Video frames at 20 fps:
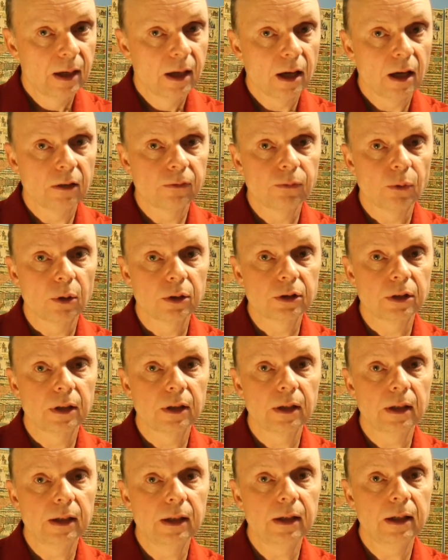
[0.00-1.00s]

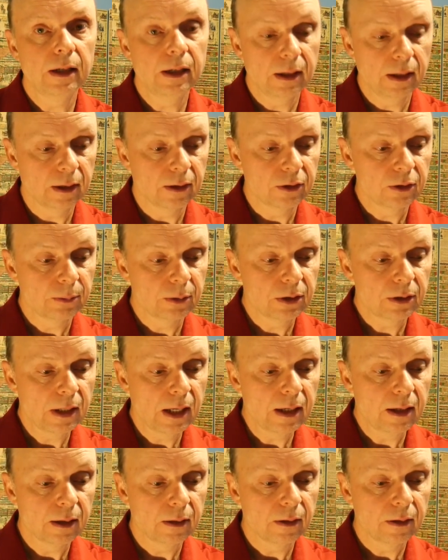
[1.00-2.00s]
Unfortunately, he is
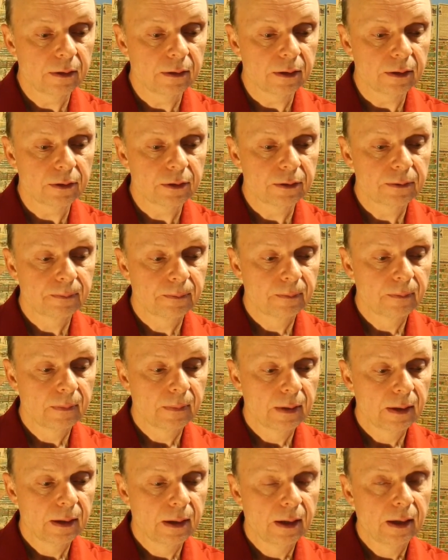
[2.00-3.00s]
mistaken on this.
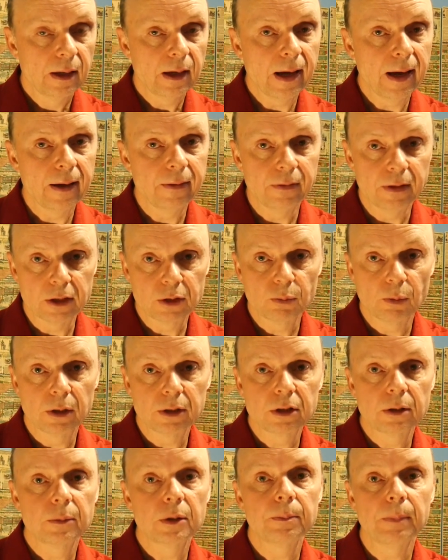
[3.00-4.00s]
And this
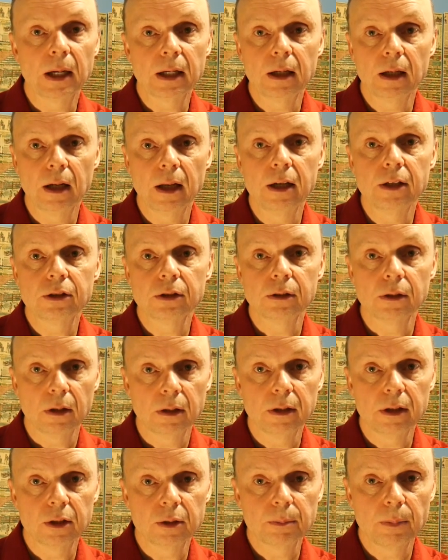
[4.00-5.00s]
was some speculation
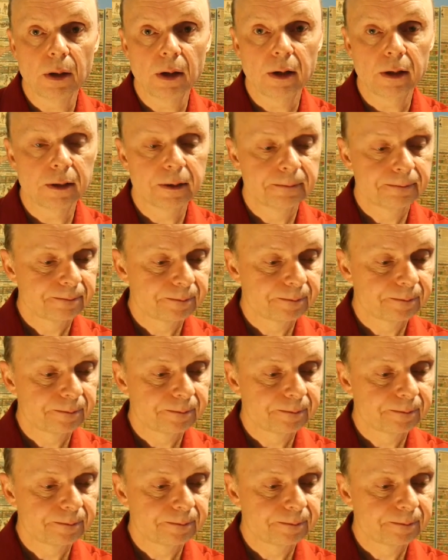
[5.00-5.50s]
on his part.